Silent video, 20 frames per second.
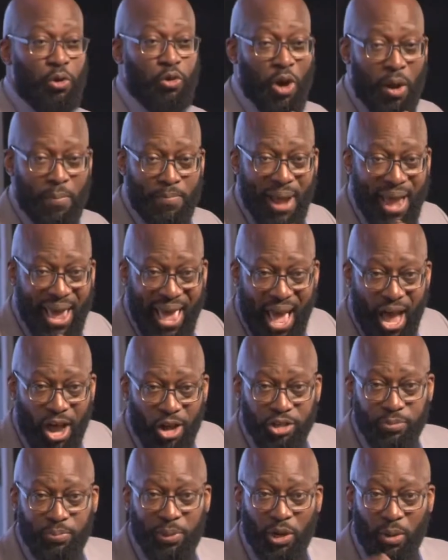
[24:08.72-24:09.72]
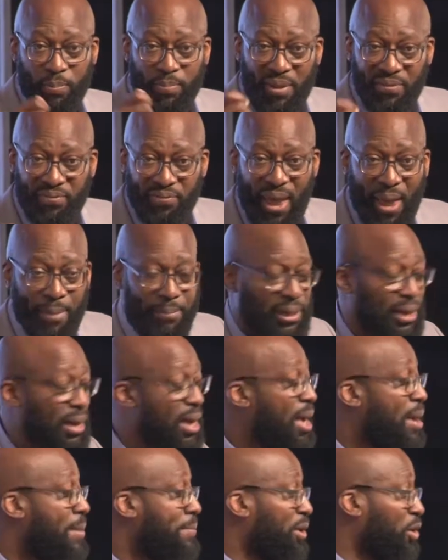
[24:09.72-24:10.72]
up my house, build up my family,
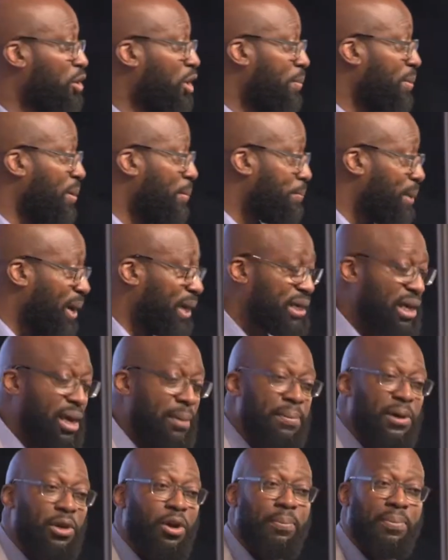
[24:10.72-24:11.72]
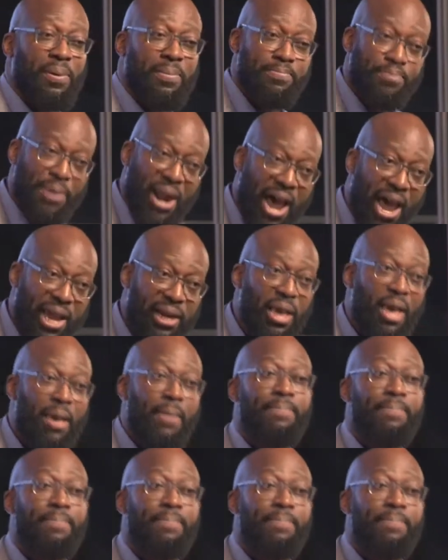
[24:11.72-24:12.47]
build up a body, build up a bride,